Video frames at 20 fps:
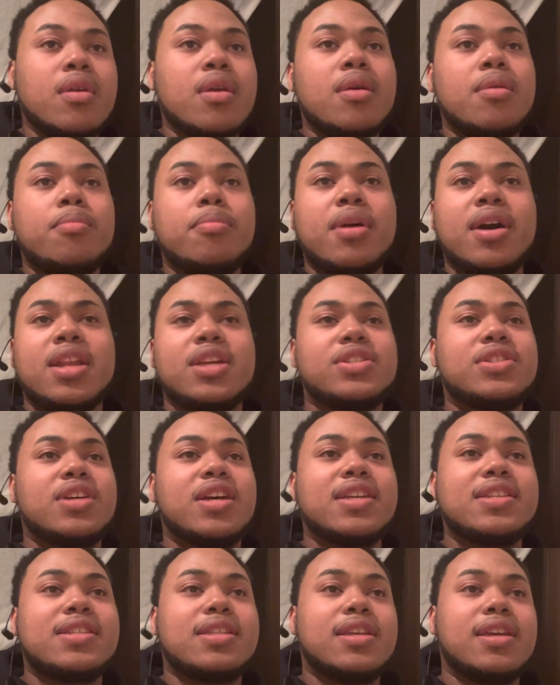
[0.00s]
But it's
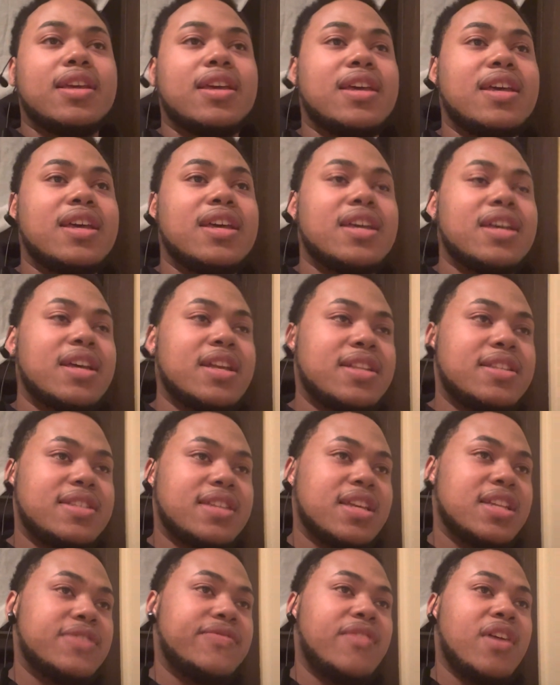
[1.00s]
just, it's
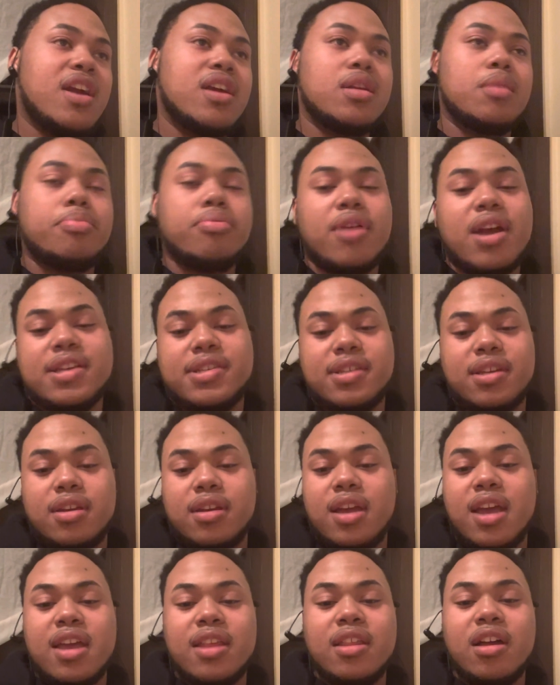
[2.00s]
very
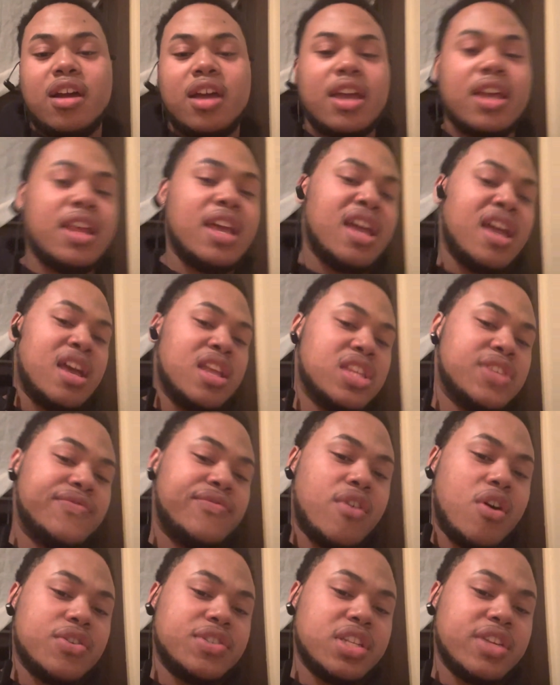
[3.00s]
depressing, and it's
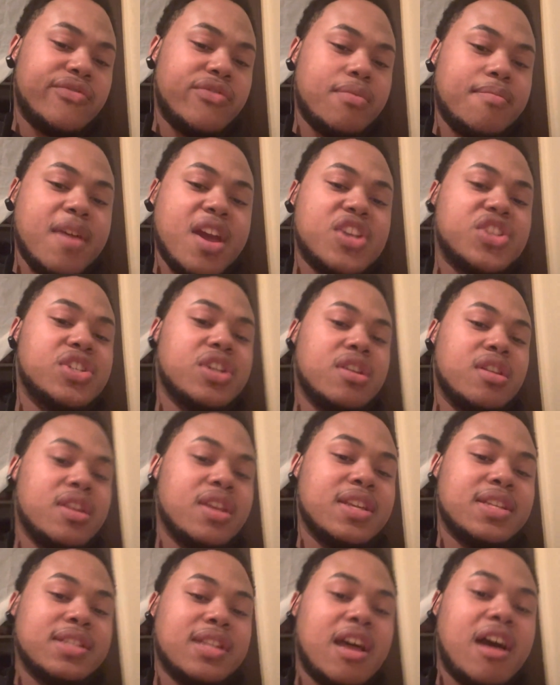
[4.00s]
false information.
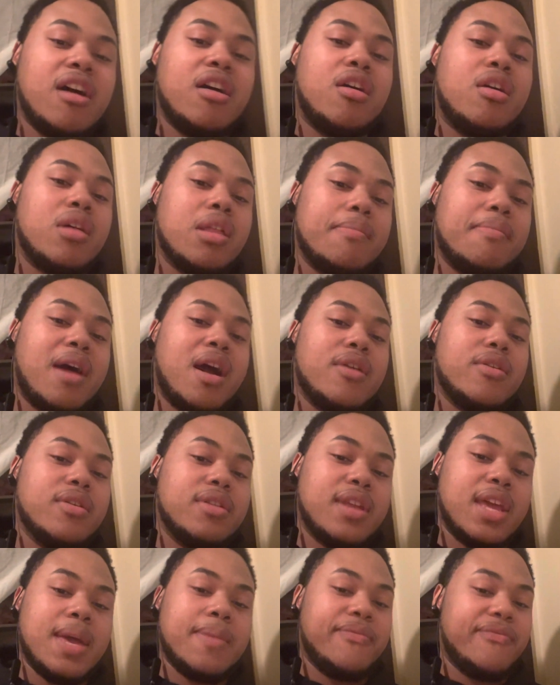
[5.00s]
It's not all about your
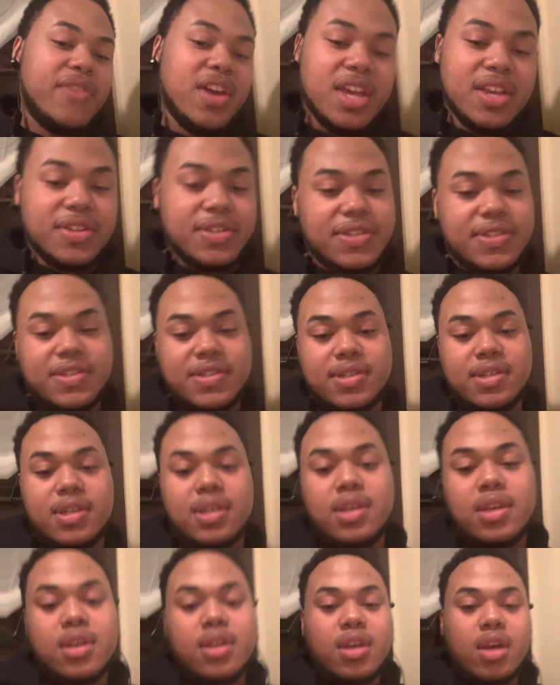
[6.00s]
damn face,
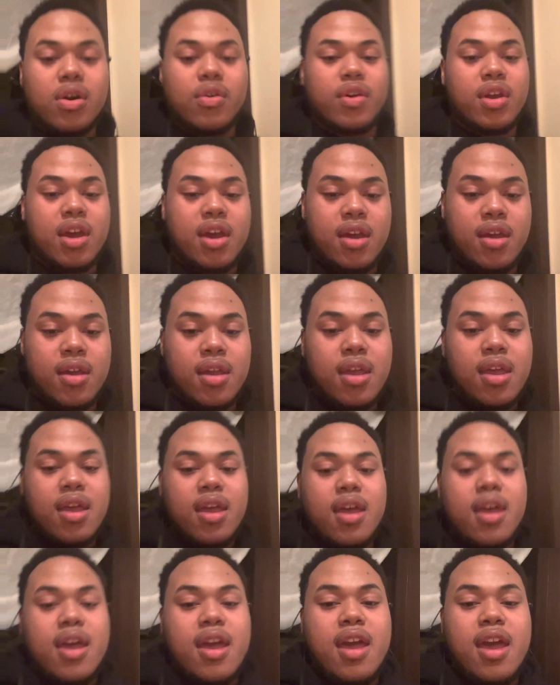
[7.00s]
okay?
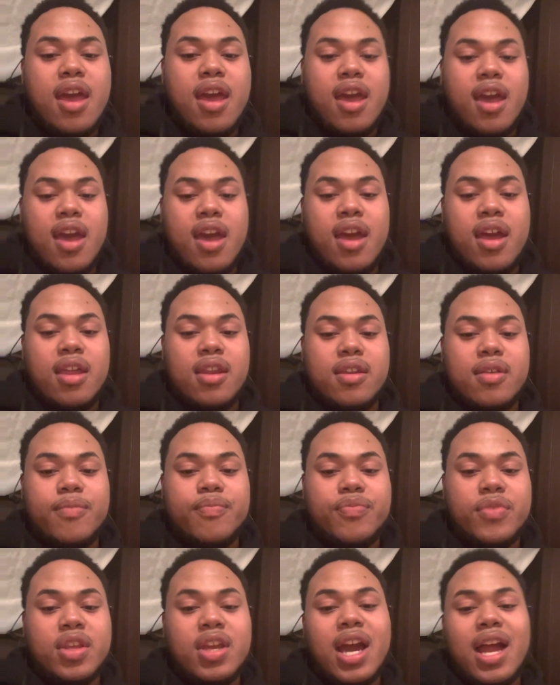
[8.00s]
And
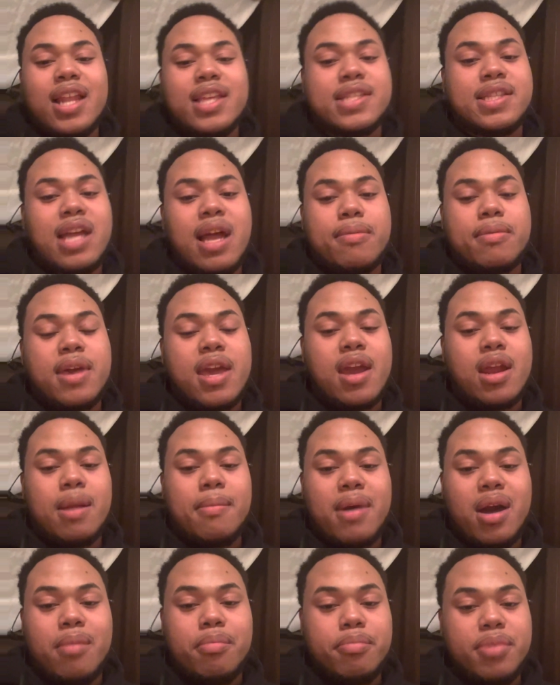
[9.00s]
you gotta stop caring
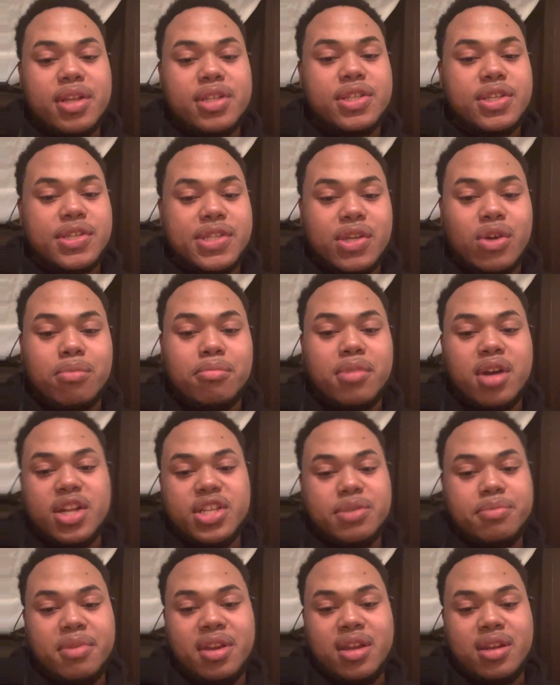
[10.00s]
about bitches so
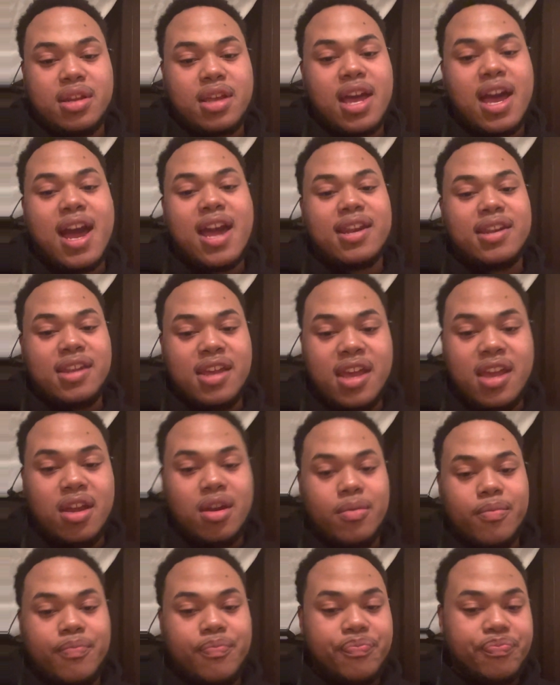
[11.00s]
much, man. God damn.